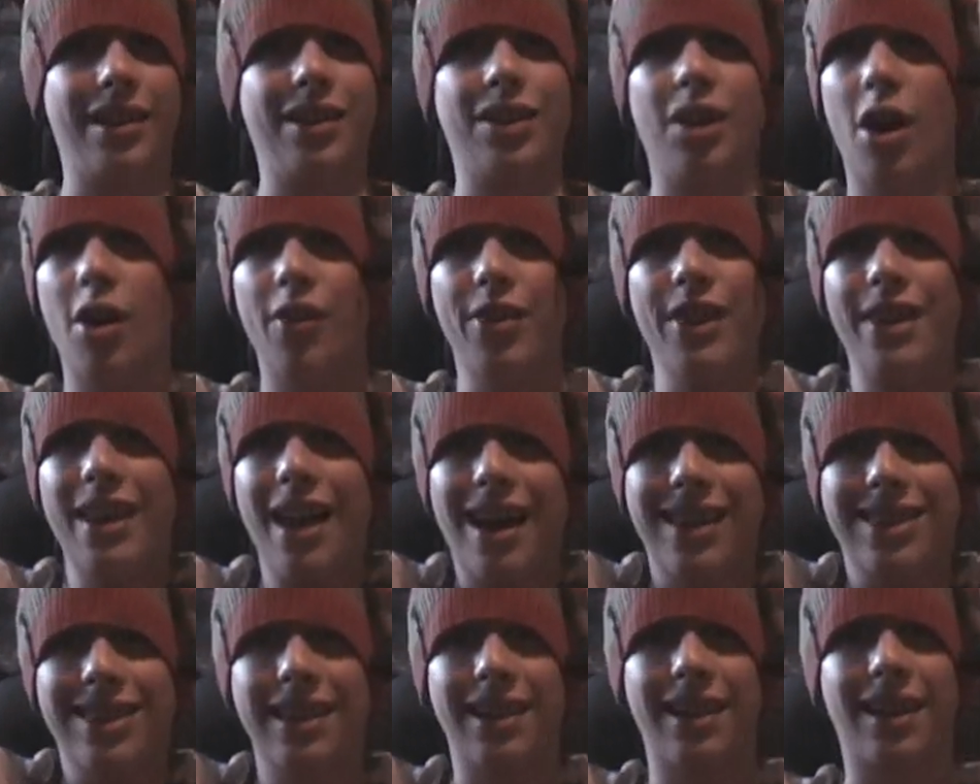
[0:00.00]

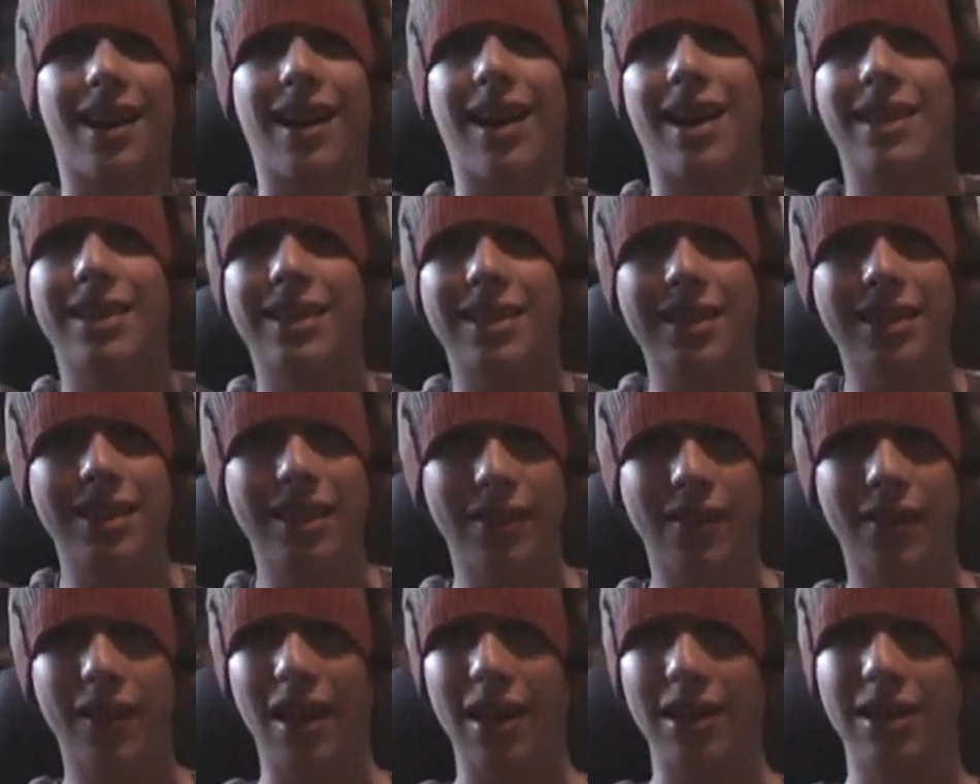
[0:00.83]
nothing. I
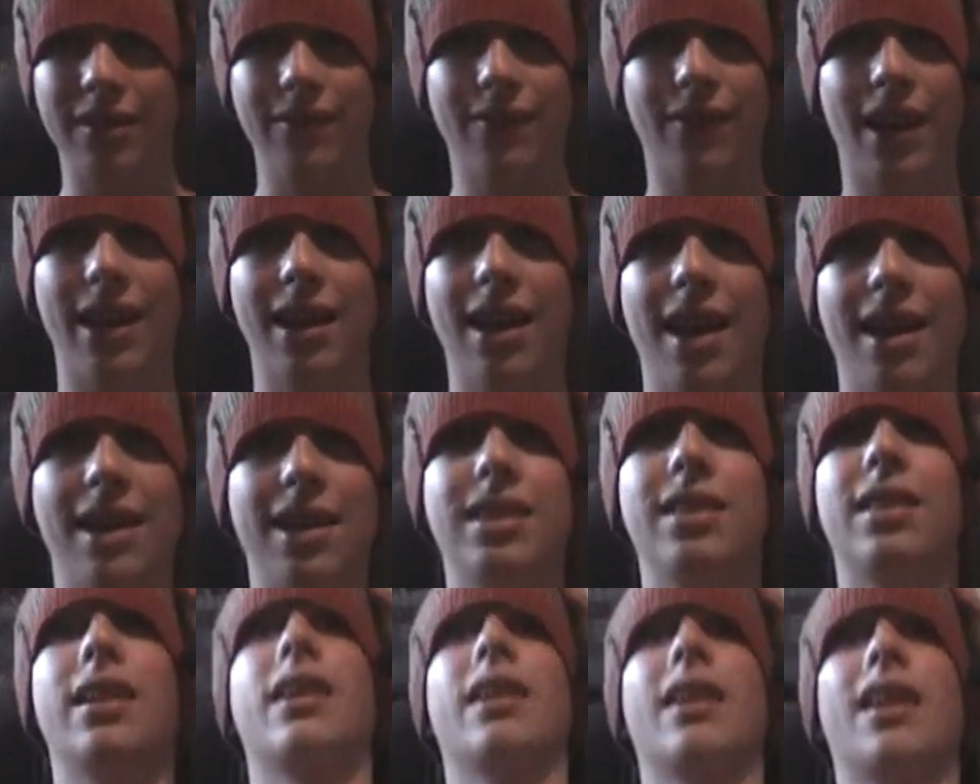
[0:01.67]
didn't find
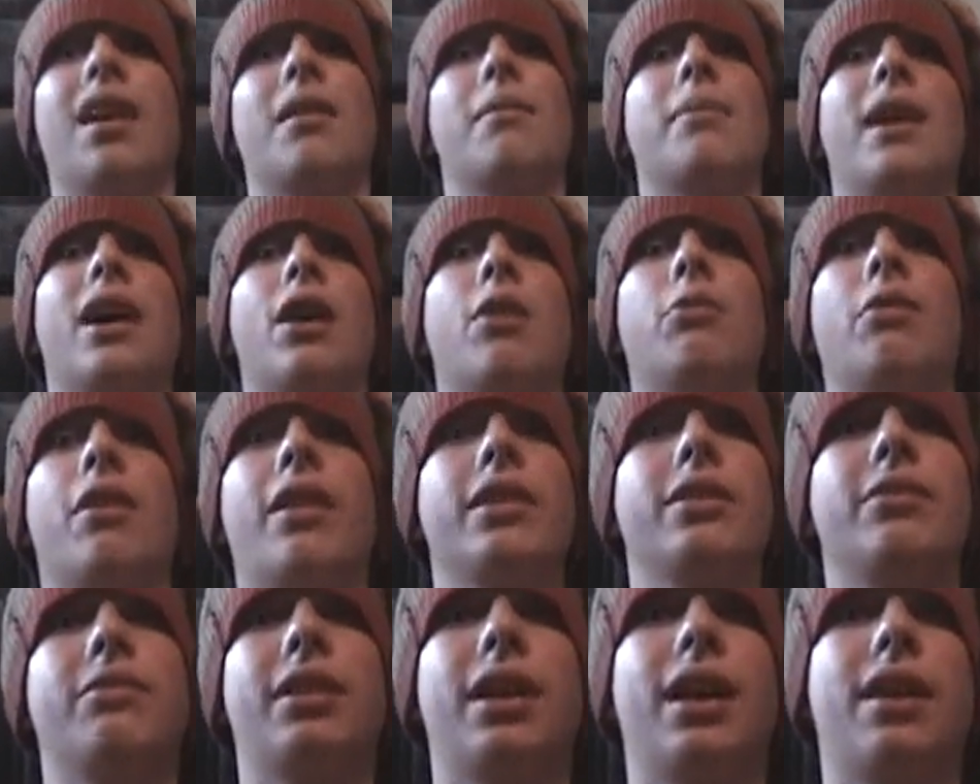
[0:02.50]
anything about
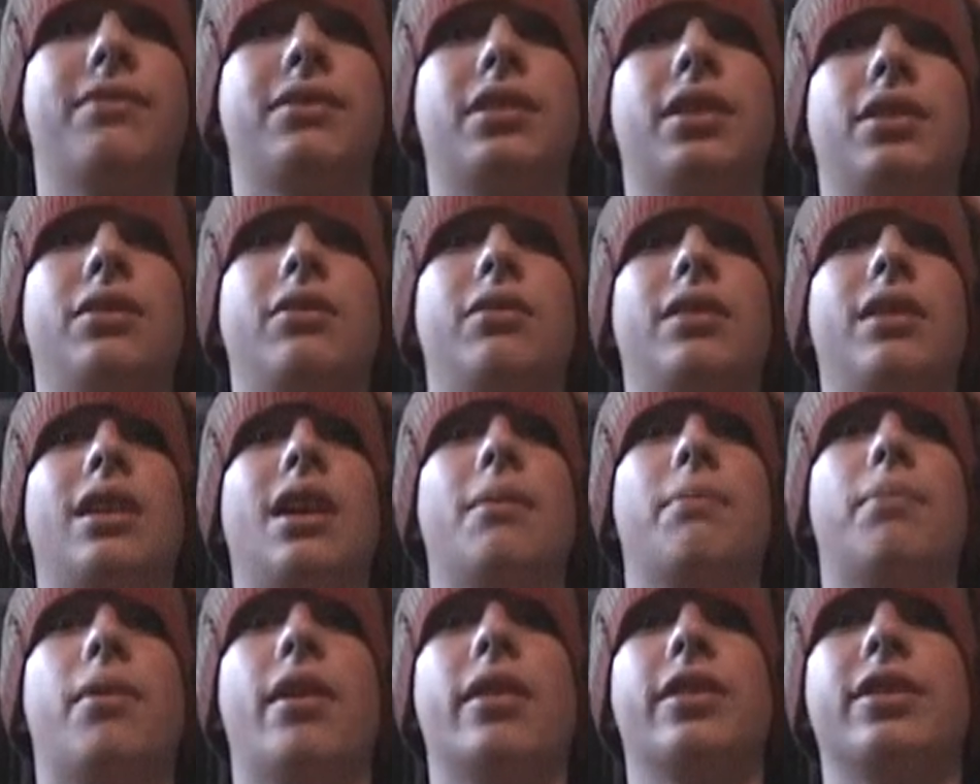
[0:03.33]
what you would have to do to
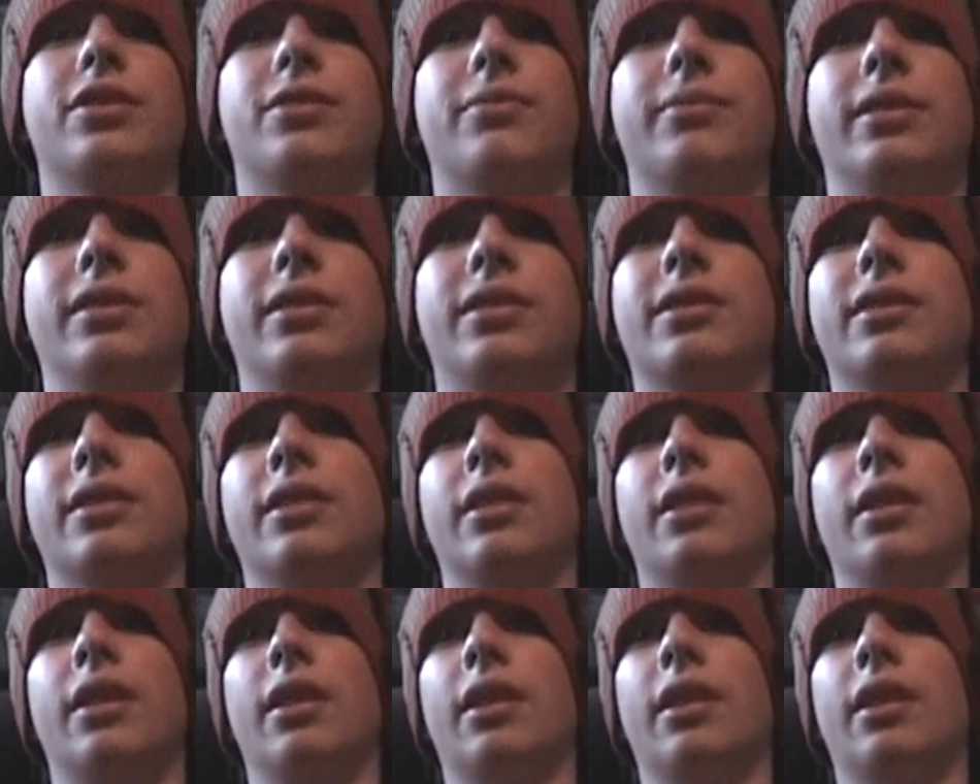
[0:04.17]
get punishments.